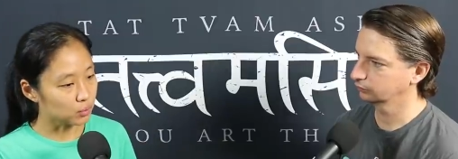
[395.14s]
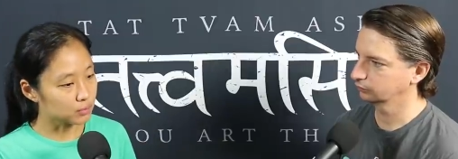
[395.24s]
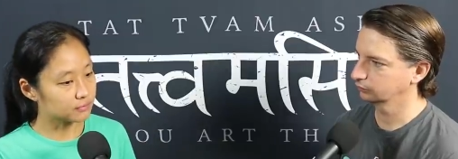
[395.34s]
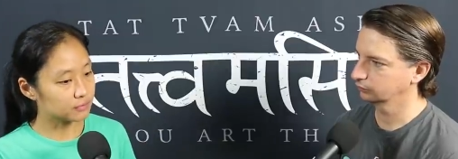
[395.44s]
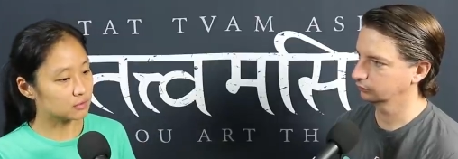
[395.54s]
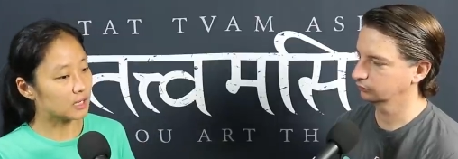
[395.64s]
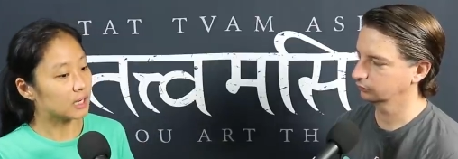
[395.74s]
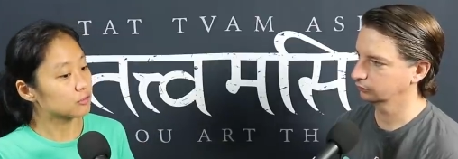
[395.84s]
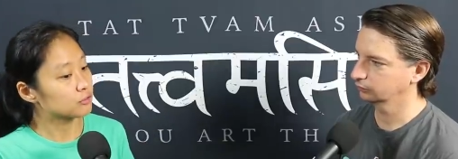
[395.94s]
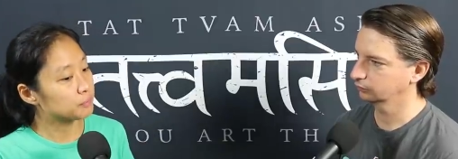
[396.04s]
Speaker 1: different
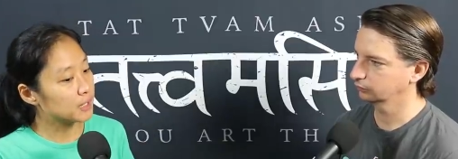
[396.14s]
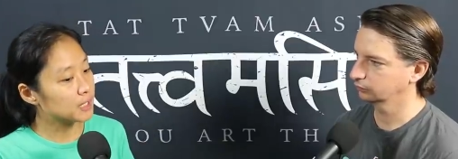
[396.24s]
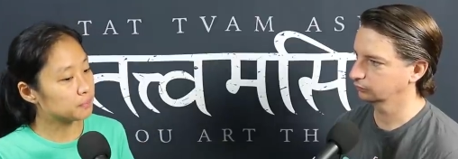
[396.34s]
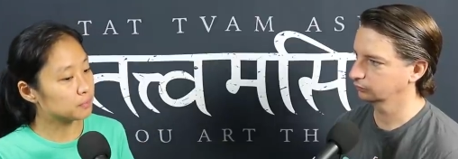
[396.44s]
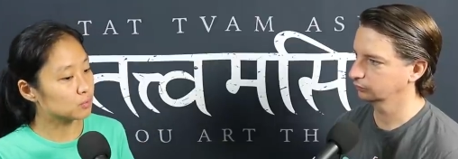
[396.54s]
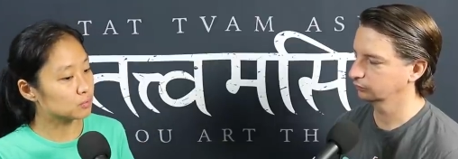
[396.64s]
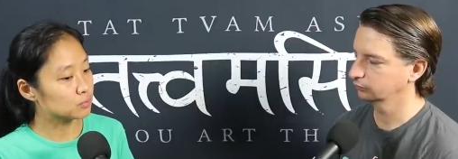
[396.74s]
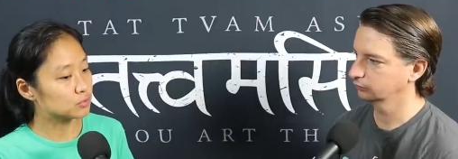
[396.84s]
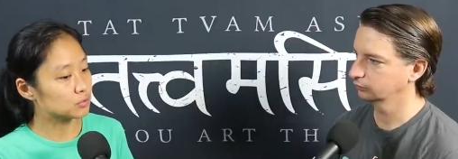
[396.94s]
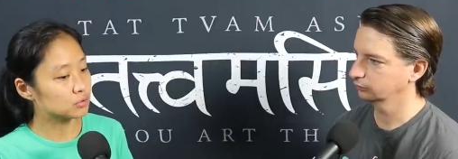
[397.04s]
kind of
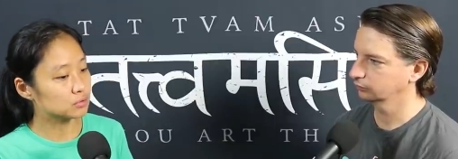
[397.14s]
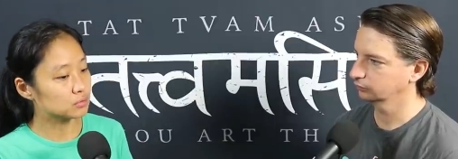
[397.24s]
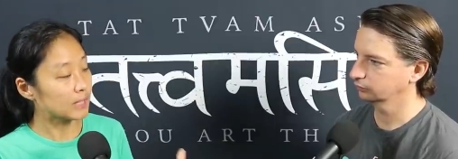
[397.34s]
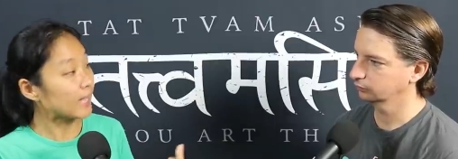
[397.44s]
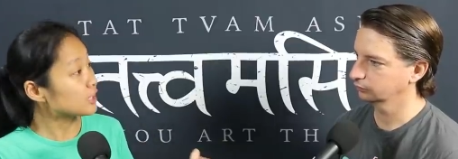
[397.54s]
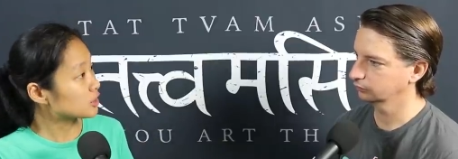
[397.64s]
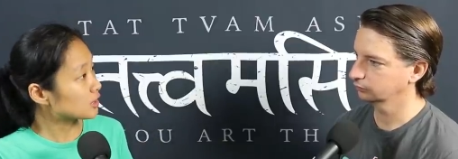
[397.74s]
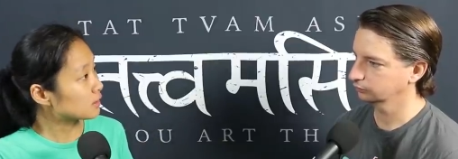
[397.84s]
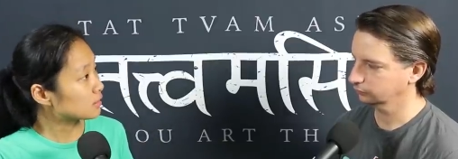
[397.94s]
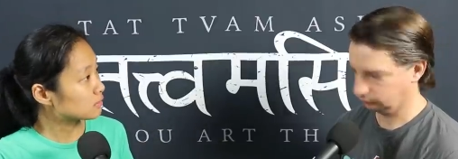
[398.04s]
people's
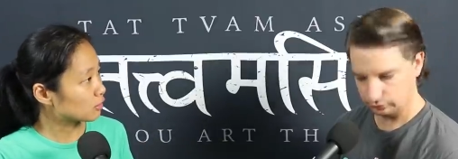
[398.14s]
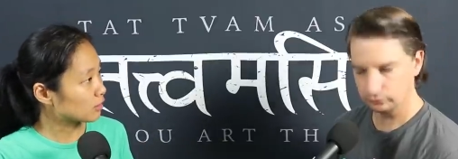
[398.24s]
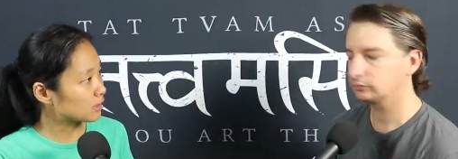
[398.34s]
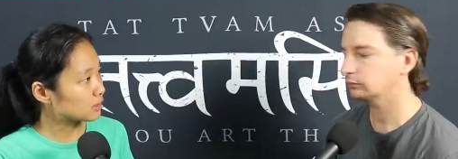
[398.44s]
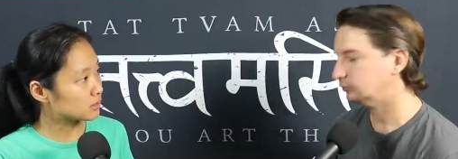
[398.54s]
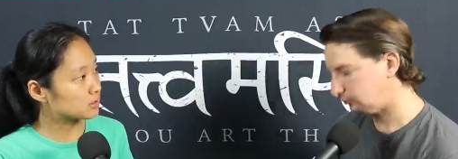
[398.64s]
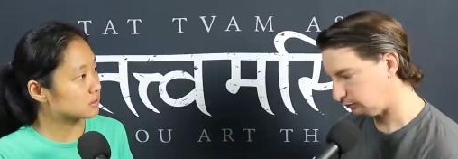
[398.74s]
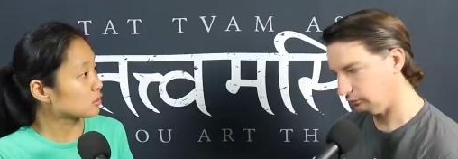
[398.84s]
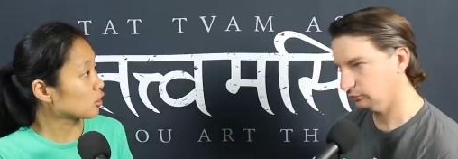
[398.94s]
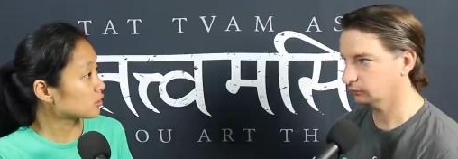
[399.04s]
nature, right?
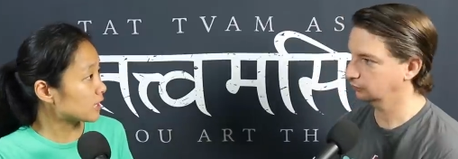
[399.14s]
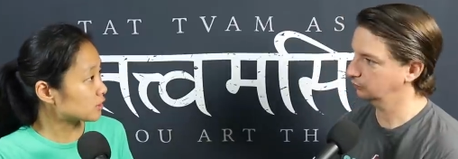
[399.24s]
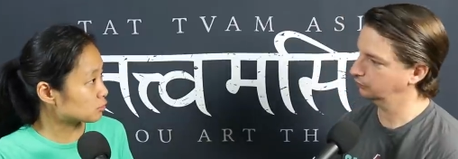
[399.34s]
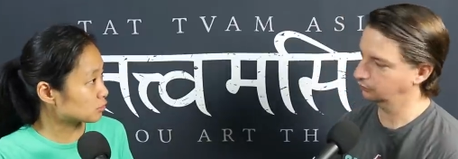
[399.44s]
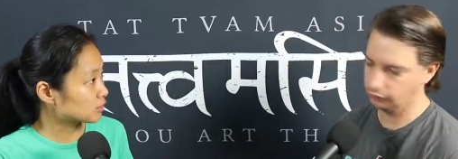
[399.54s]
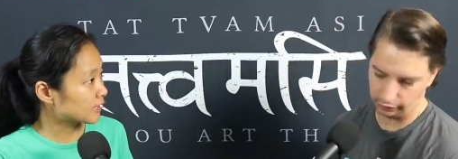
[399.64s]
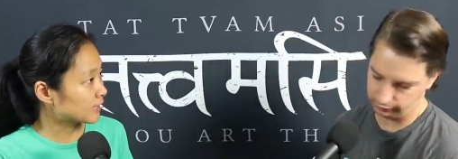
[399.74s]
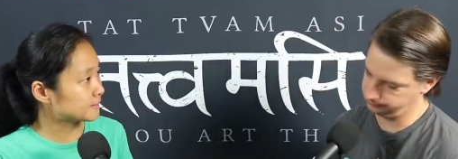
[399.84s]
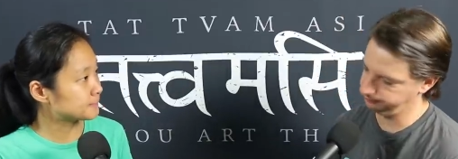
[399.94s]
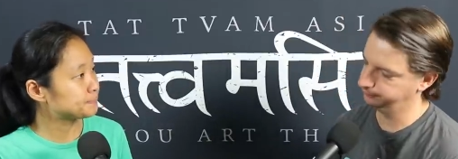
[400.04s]
It's not natural
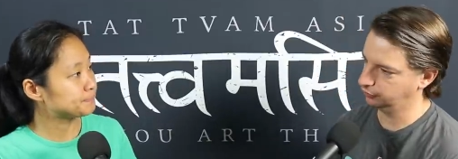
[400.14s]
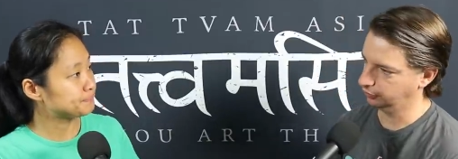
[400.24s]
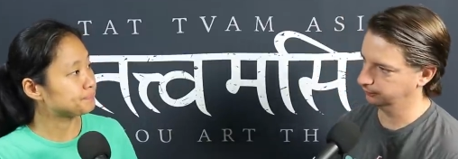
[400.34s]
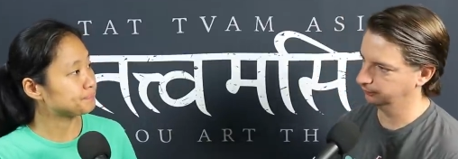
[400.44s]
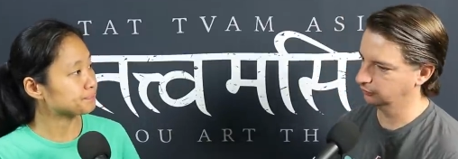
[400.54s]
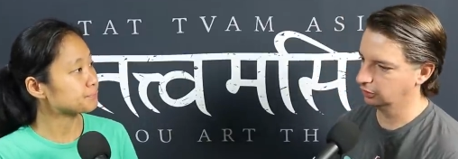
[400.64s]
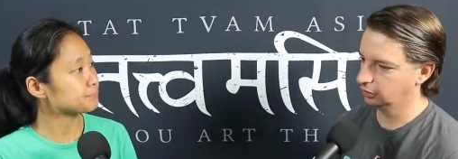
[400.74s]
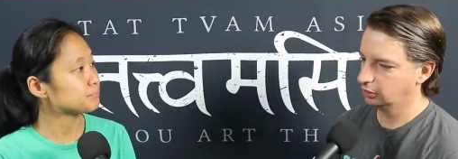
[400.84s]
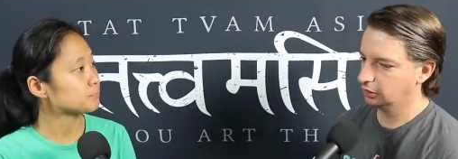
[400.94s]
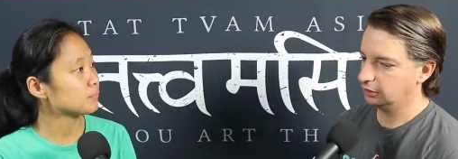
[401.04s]
again.
Speaker 2: No,
Speaker 1: no.
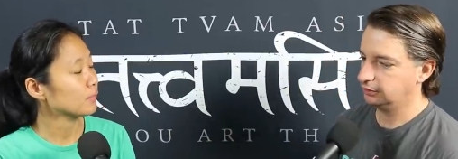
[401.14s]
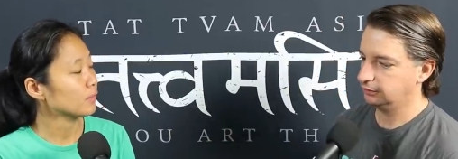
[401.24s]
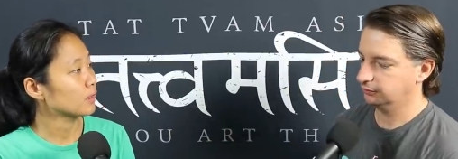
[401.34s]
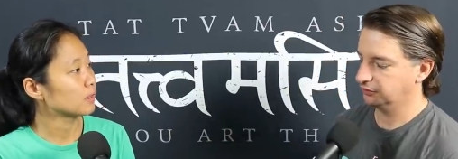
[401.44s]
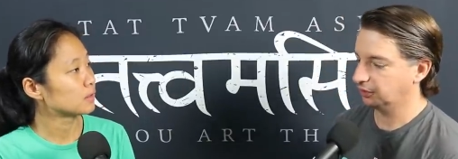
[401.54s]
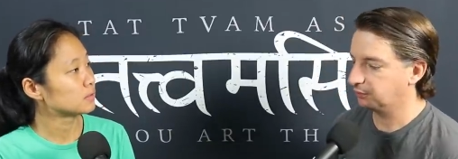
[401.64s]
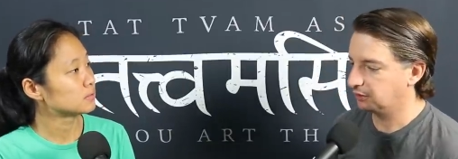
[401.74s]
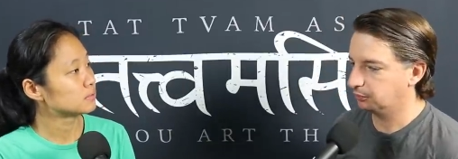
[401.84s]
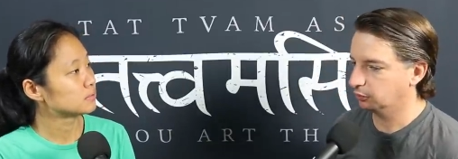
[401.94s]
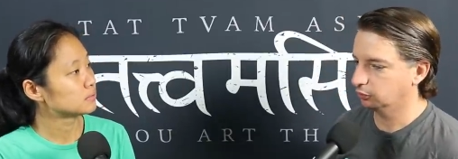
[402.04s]
Speaker 2: Some
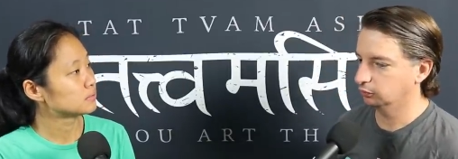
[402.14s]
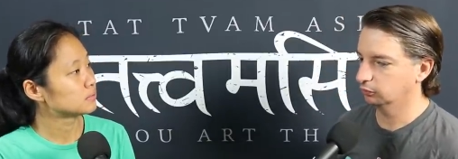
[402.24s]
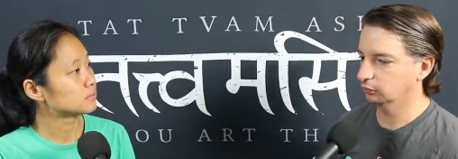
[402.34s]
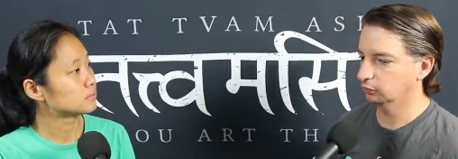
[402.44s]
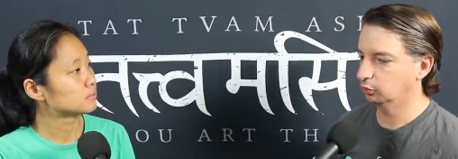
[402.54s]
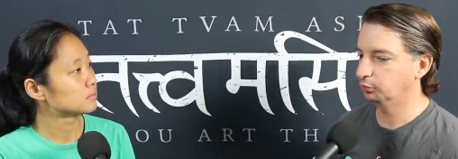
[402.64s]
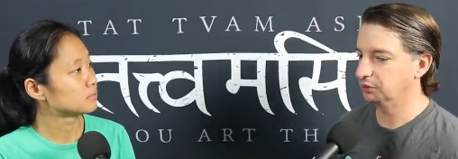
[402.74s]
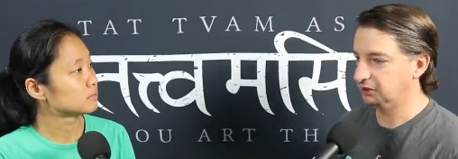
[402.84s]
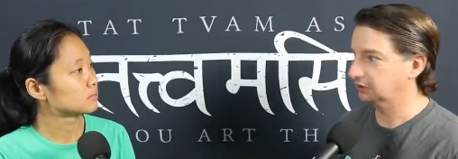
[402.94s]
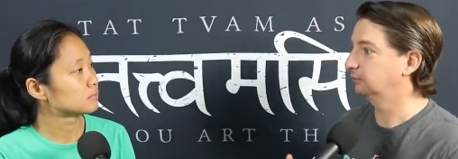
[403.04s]
people will
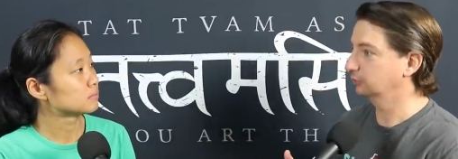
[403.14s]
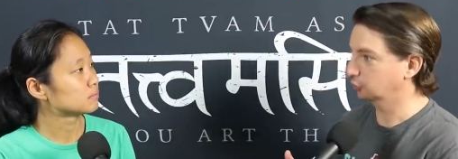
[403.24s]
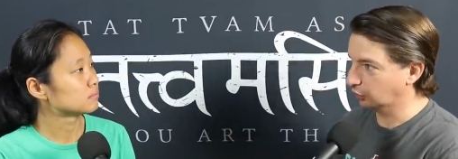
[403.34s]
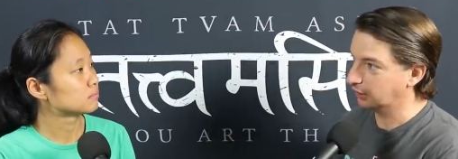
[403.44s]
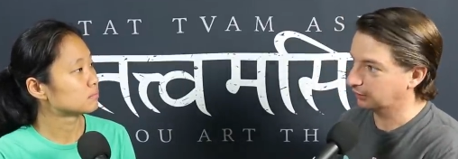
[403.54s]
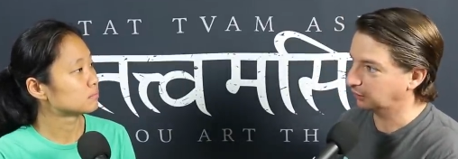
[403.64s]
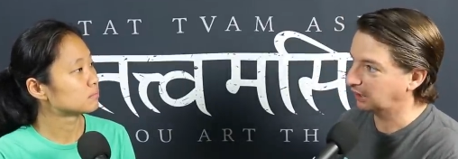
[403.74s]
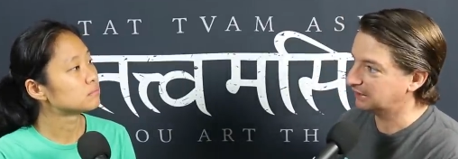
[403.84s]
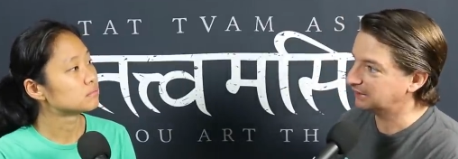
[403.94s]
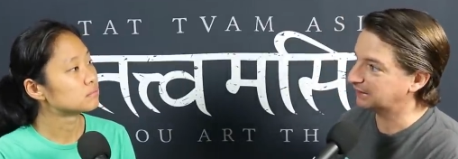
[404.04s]
be good at
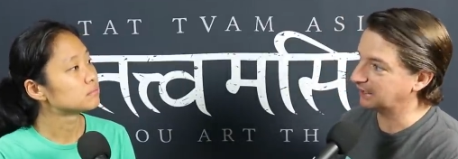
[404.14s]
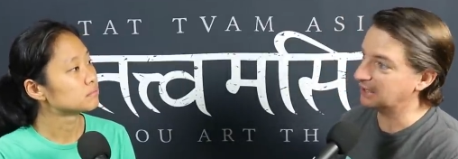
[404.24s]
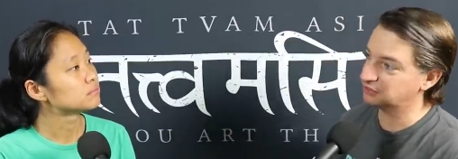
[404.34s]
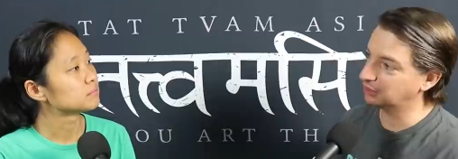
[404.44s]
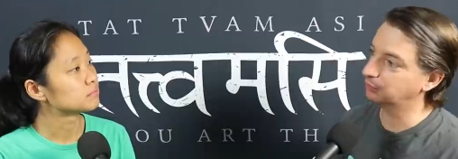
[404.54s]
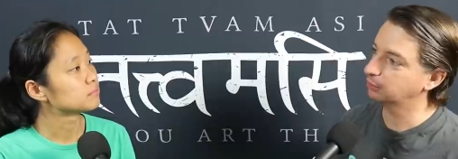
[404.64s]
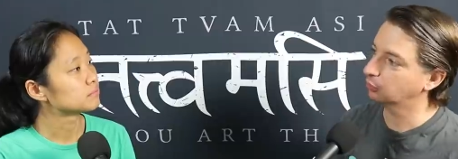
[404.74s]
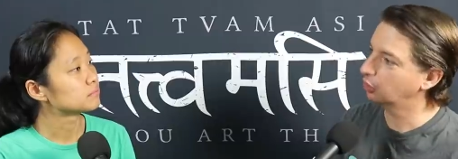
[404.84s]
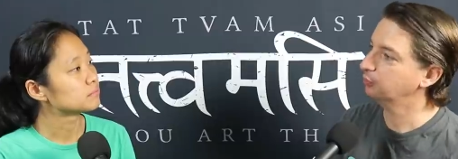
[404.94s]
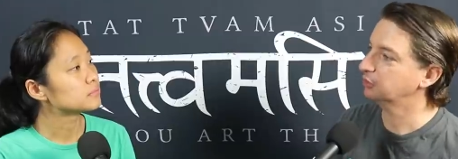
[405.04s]
playing that game, some
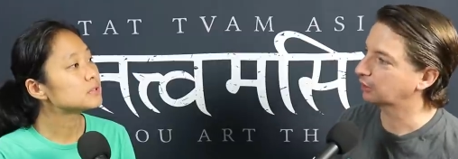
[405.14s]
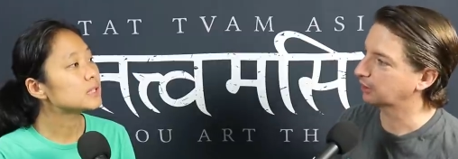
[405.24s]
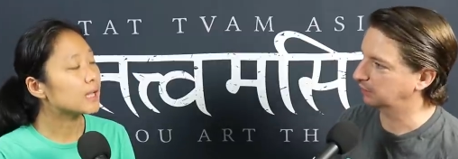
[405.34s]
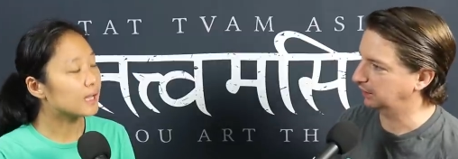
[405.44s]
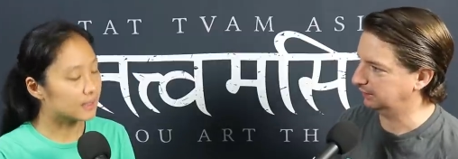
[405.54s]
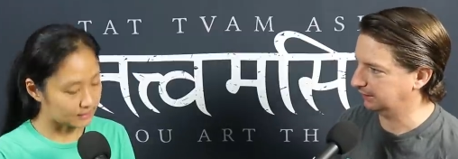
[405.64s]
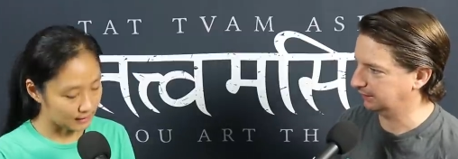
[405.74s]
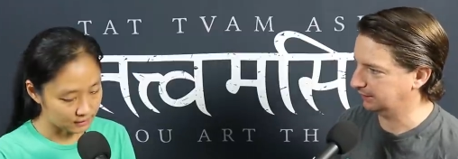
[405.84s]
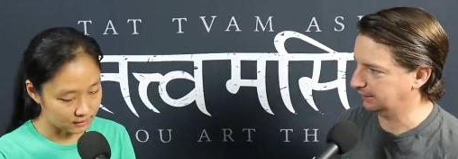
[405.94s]
people won't be good at playing
Speaker 1: that